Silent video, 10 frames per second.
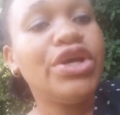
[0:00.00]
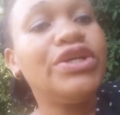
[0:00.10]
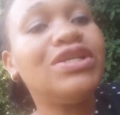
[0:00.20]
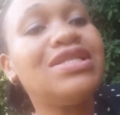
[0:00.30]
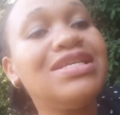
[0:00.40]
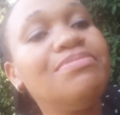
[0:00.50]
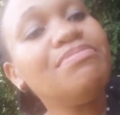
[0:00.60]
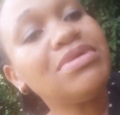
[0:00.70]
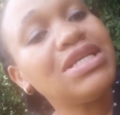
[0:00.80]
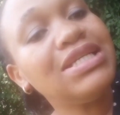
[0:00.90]
So
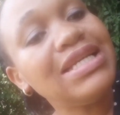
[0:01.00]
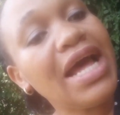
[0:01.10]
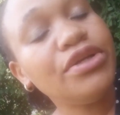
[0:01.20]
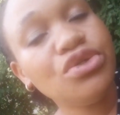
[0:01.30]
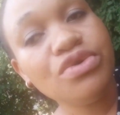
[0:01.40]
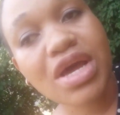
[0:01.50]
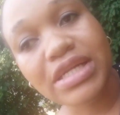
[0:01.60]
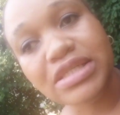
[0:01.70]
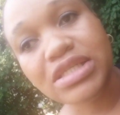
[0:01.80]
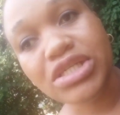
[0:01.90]
this lies to a
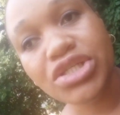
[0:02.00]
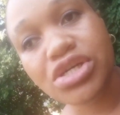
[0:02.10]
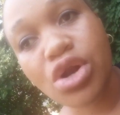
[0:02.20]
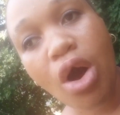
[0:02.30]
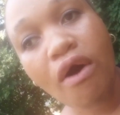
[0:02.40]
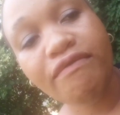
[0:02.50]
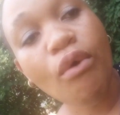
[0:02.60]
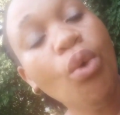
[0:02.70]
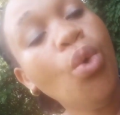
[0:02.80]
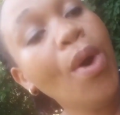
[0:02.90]
decision of
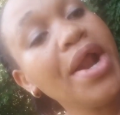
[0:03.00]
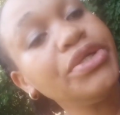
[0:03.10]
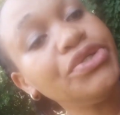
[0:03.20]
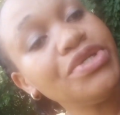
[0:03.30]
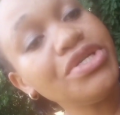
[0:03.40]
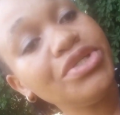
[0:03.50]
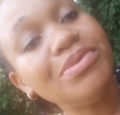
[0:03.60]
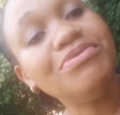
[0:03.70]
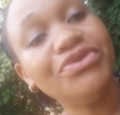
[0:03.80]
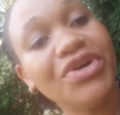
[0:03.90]
when do you need
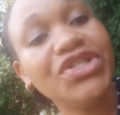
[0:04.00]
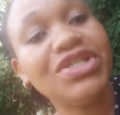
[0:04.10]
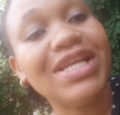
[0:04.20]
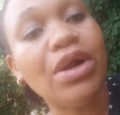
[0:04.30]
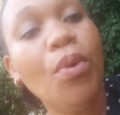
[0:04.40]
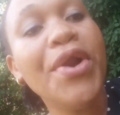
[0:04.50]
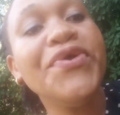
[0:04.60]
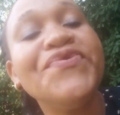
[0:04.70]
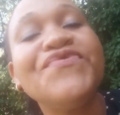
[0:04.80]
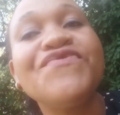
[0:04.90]
to be registered, when
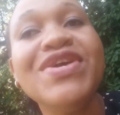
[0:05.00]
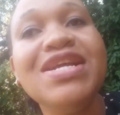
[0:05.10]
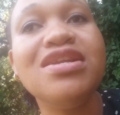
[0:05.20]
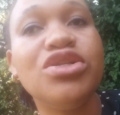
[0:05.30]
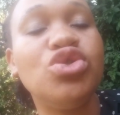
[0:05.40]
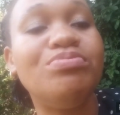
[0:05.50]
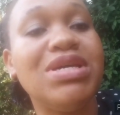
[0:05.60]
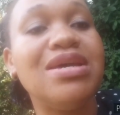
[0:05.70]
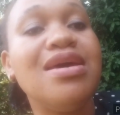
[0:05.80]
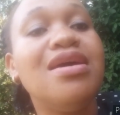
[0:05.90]
do you really need to
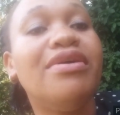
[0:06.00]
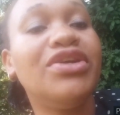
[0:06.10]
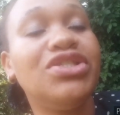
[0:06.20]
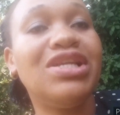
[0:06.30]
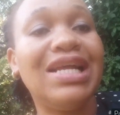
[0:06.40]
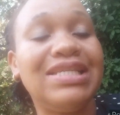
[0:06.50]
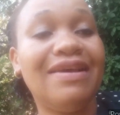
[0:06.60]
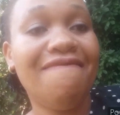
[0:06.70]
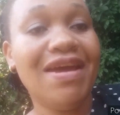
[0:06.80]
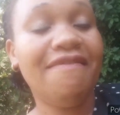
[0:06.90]
be registered as
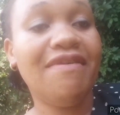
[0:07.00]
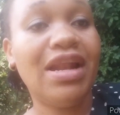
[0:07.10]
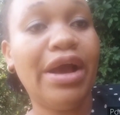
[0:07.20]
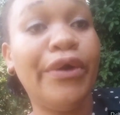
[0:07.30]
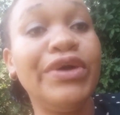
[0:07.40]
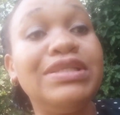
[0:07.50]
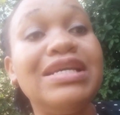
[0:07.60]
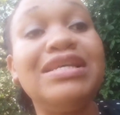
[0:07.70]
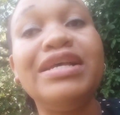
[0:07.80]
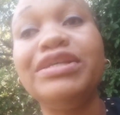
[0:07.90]
a Vat vendor, because
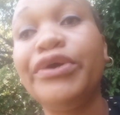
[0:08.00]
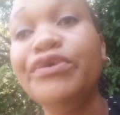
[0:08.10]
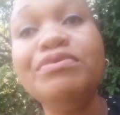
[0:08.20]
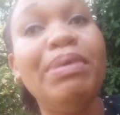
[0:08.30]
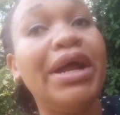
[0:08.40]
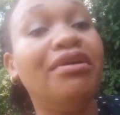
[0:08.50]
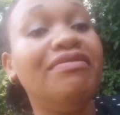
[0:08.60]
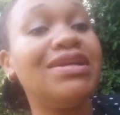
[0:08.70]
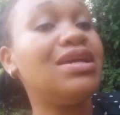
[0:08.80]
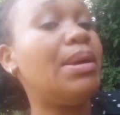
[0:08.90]
it has a good part
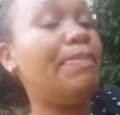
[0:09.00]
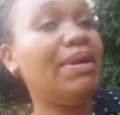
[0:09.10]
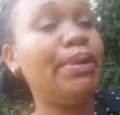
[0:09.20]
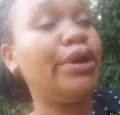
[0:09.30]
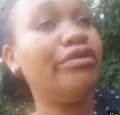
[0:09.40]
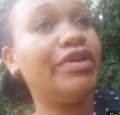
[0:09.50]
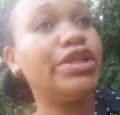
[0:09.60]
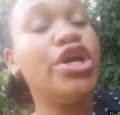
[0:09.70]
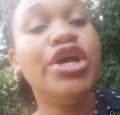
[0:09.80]
of it and a bad part of it.